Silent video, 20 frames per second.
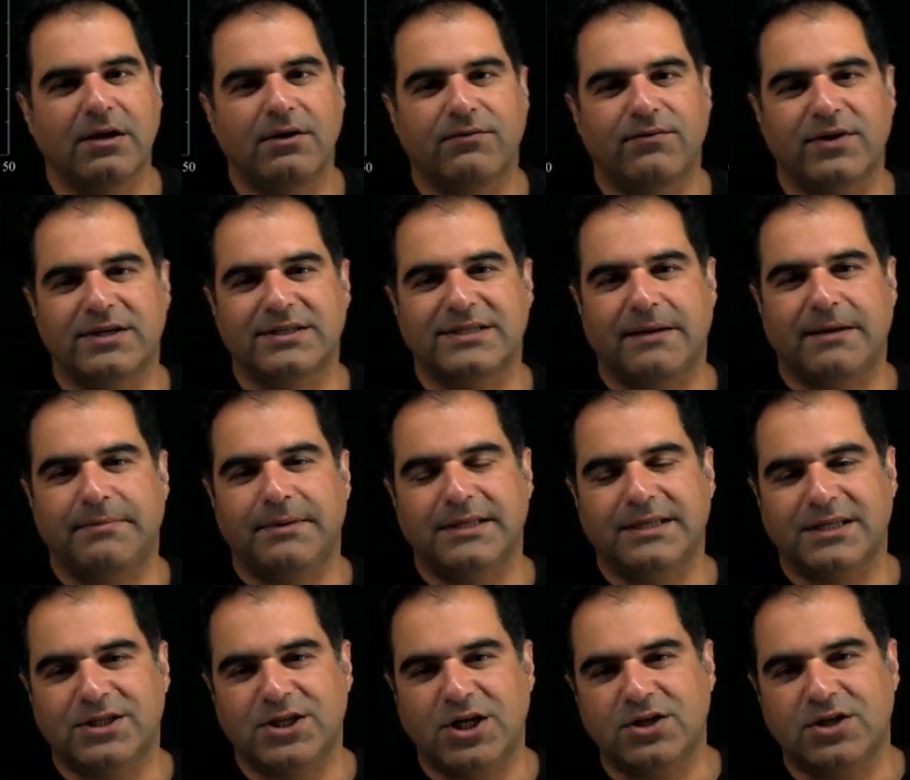For example,
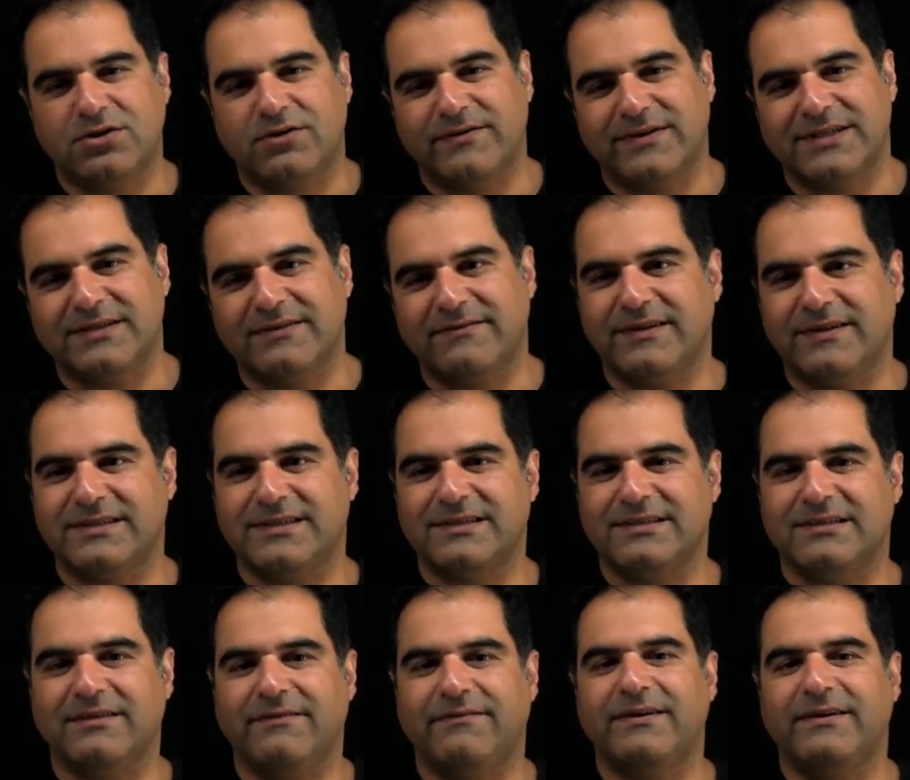the change of stiffness
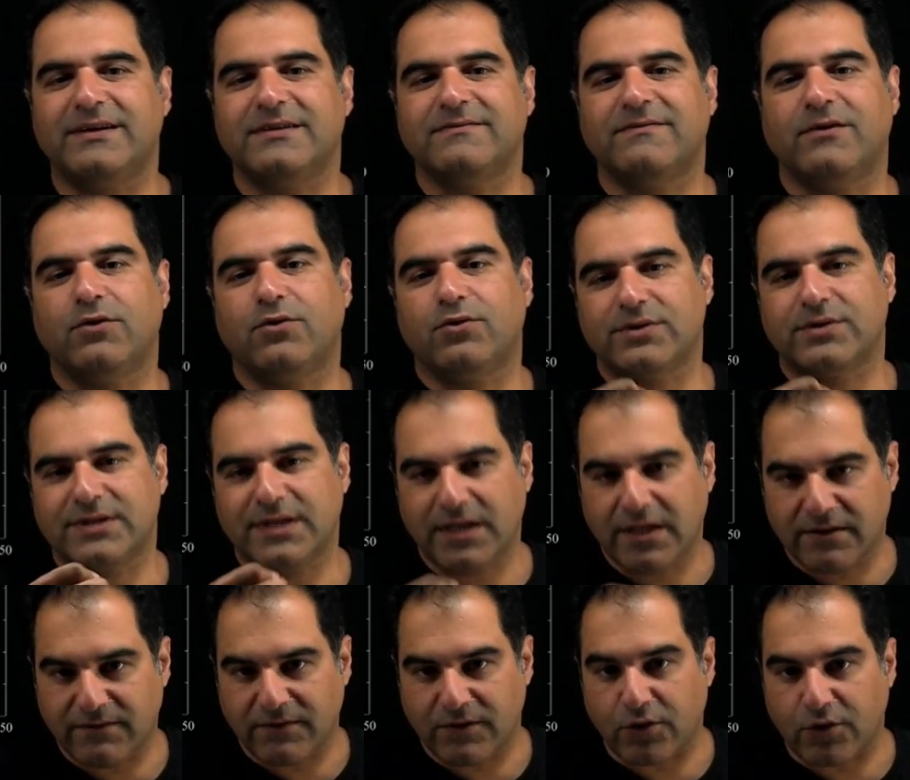in the first floor or
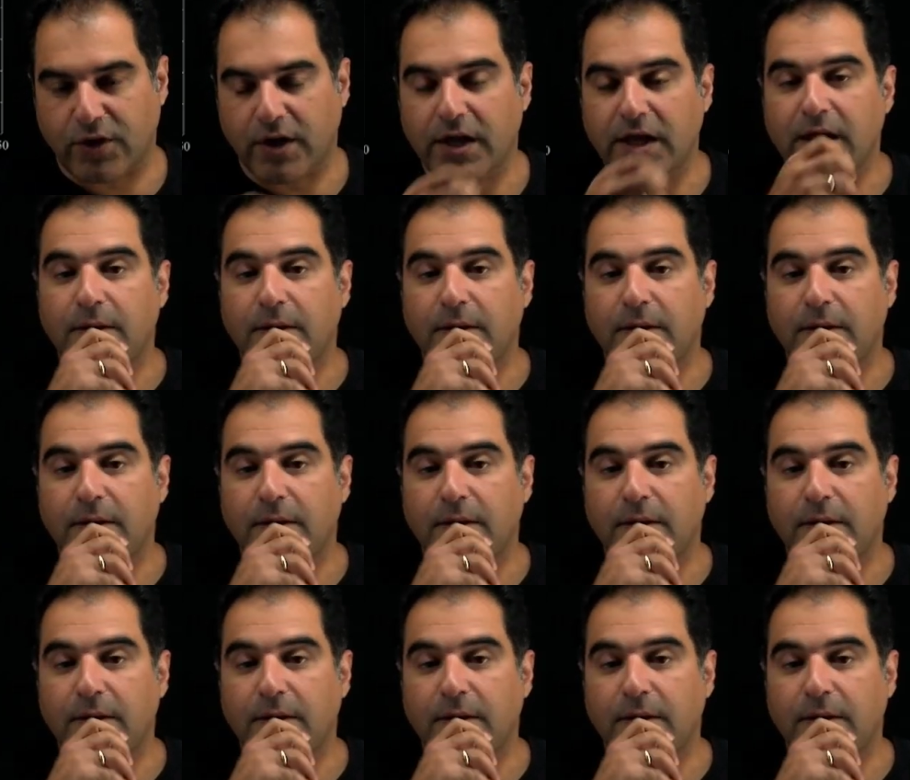second floor,